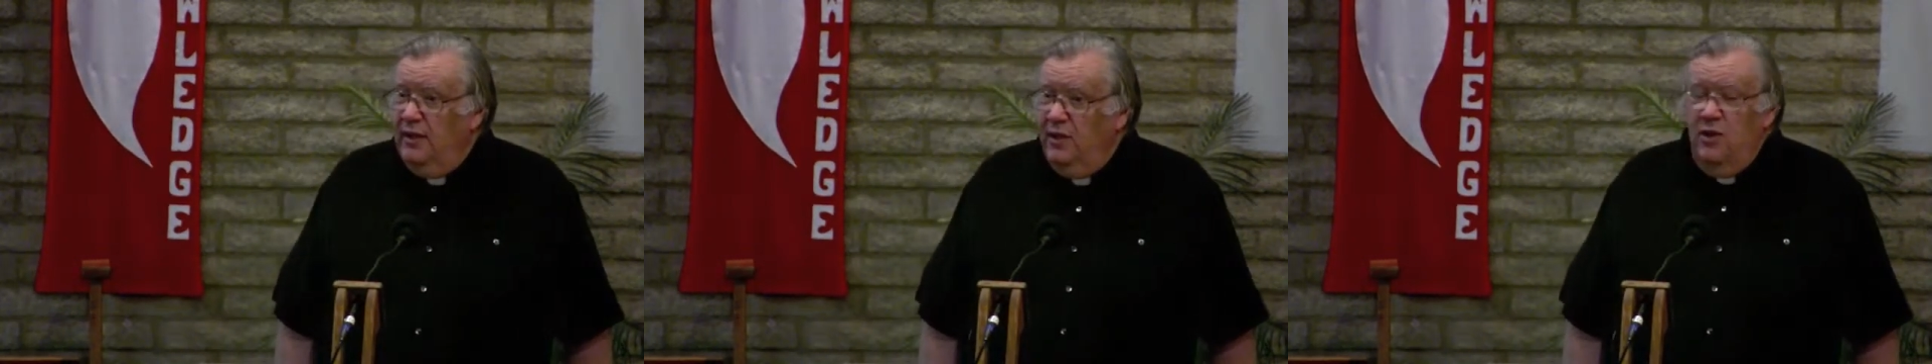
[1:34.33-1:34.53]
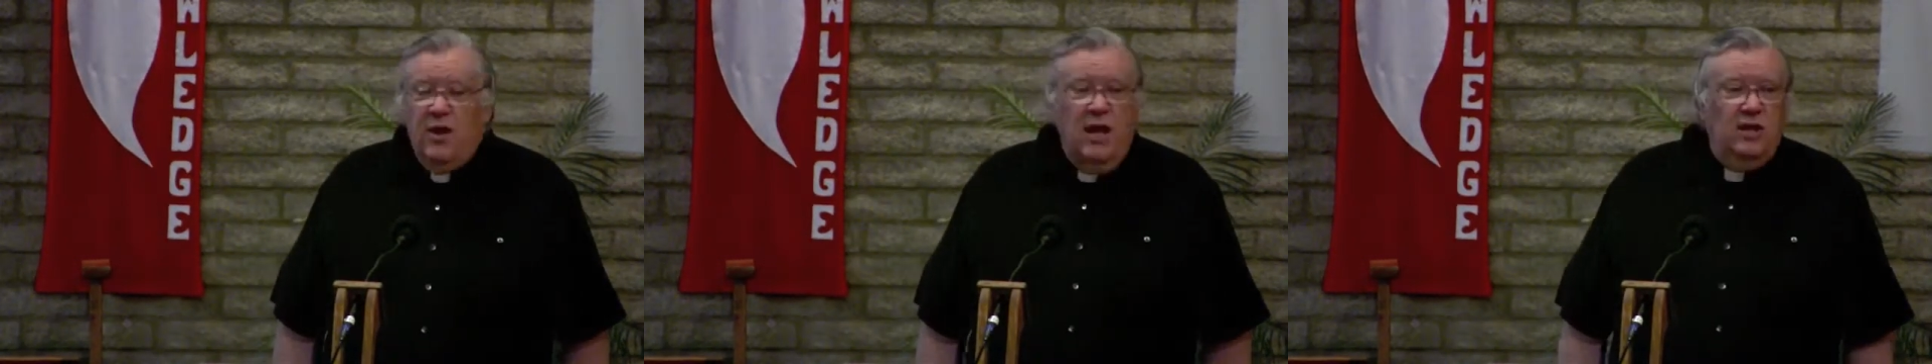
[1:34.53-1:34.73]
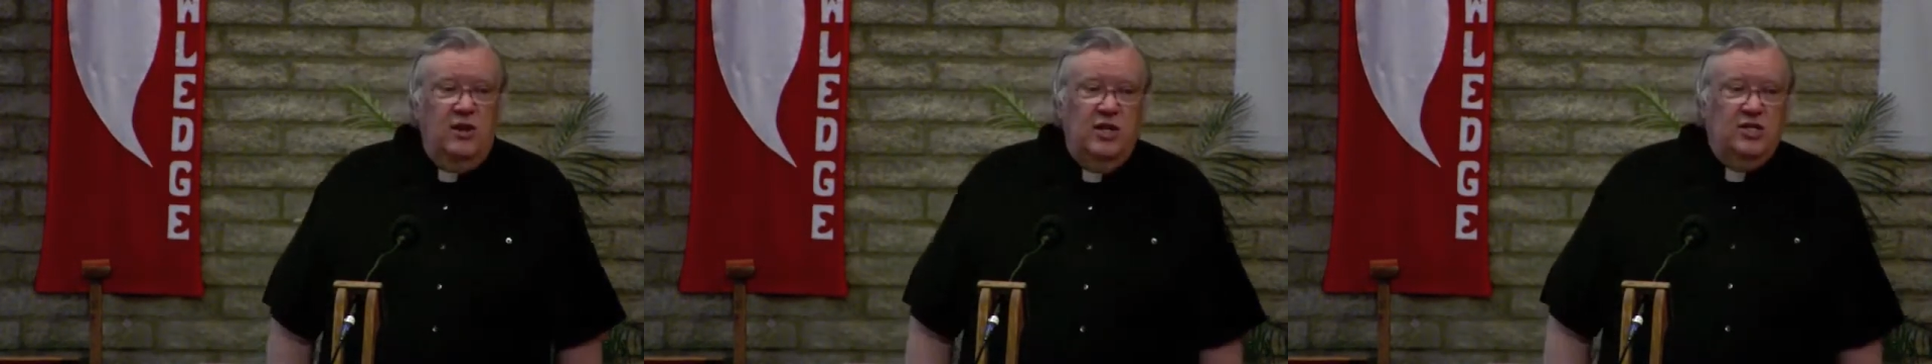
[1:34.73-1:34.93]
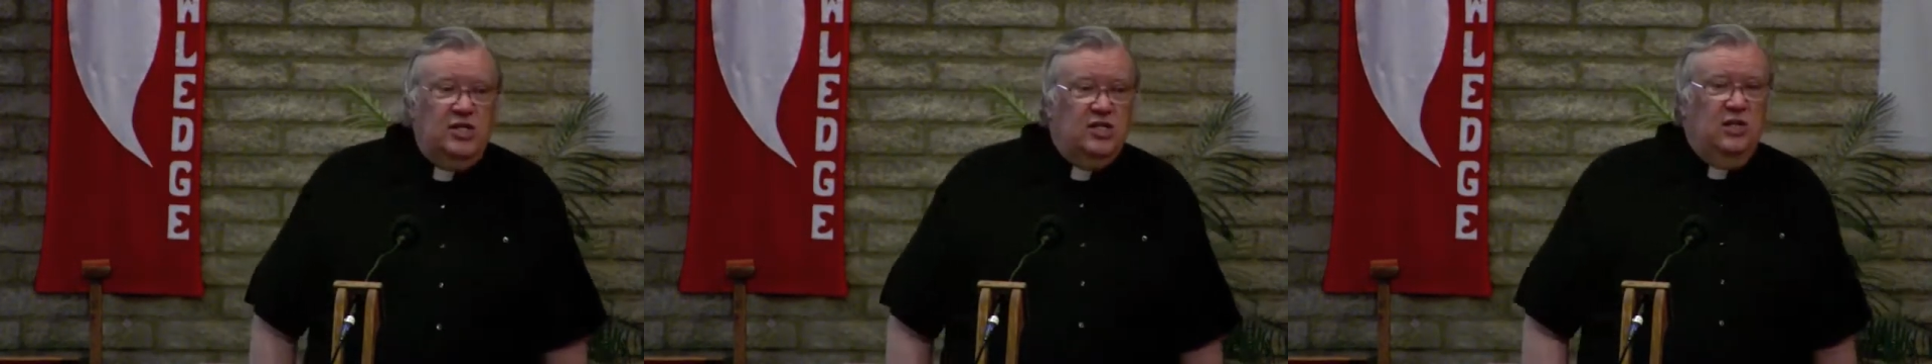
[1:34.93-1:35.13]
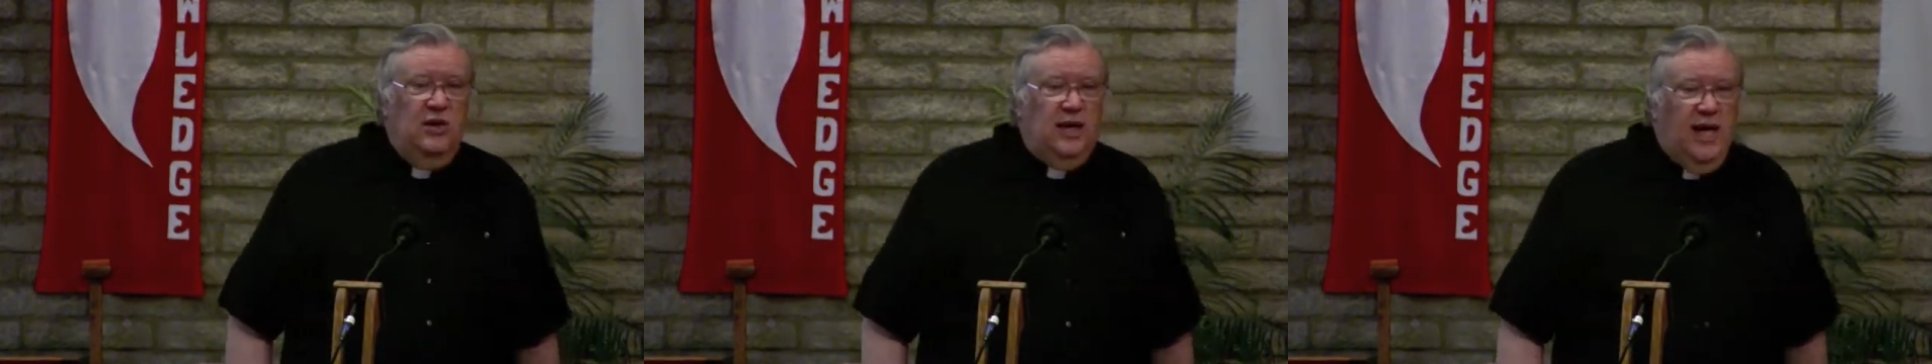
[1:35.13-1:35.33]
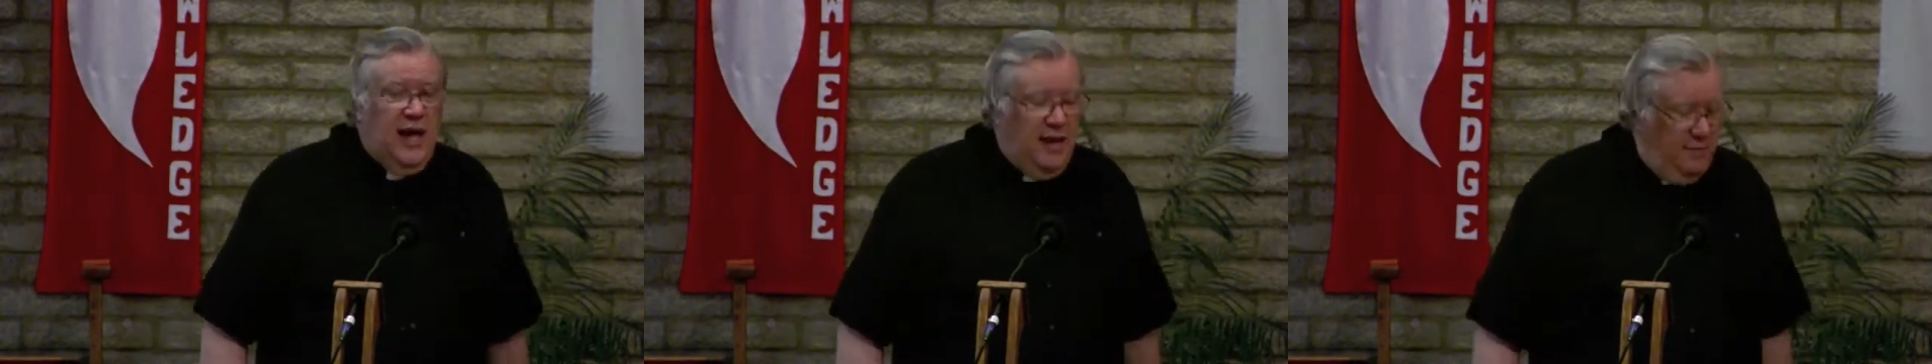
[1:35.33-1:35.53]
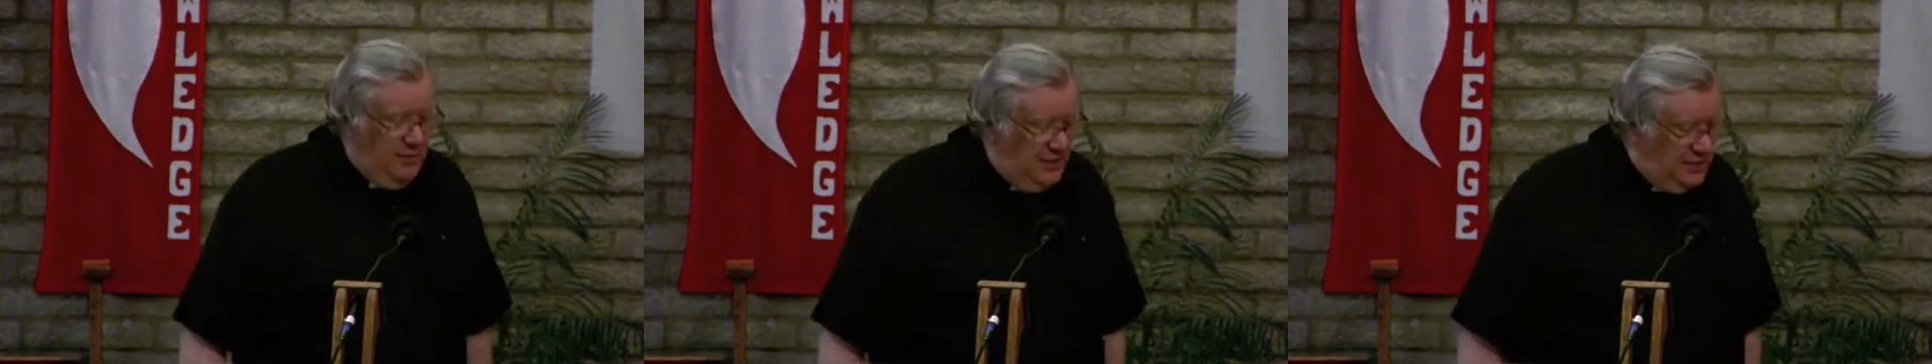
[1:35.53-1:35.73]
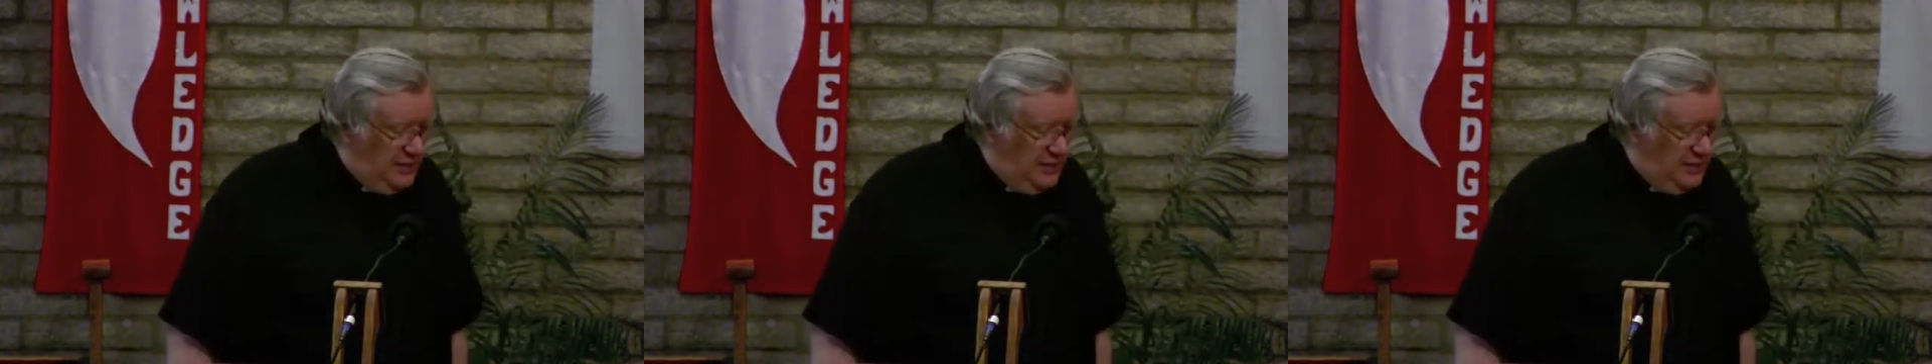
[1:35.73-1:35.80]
you're not going to just look at them and